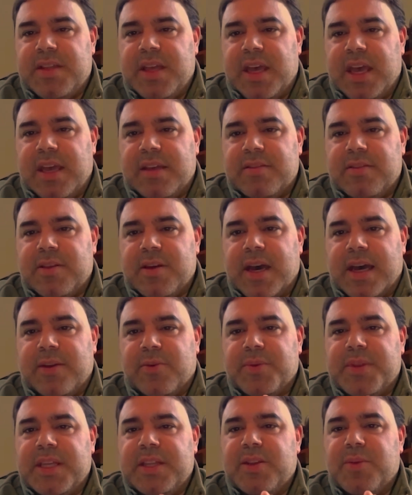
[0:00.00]
I
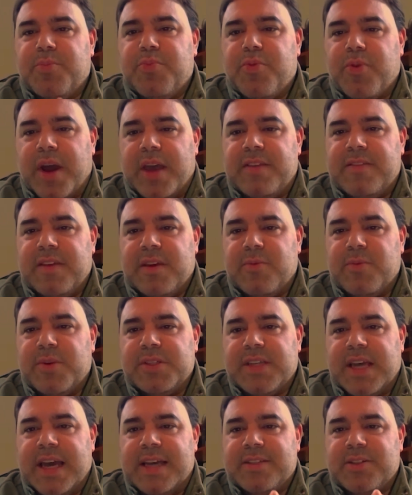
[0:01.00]
don't think the pricing
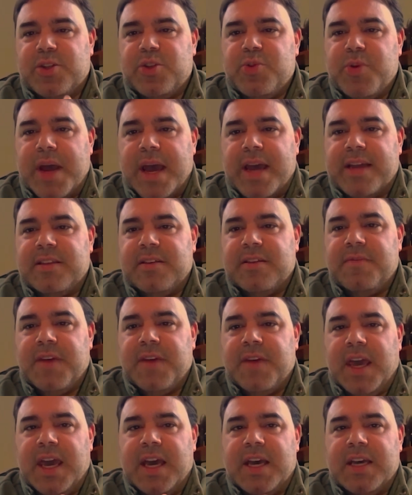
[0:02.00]
was as attractive
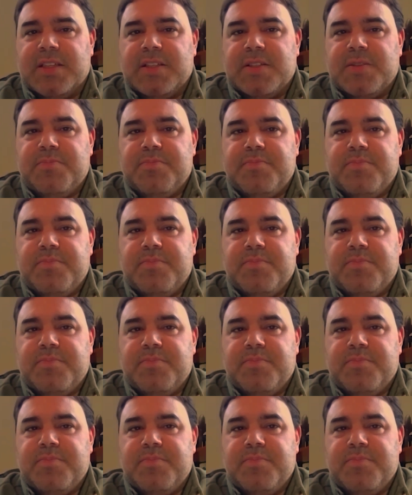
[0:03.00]
as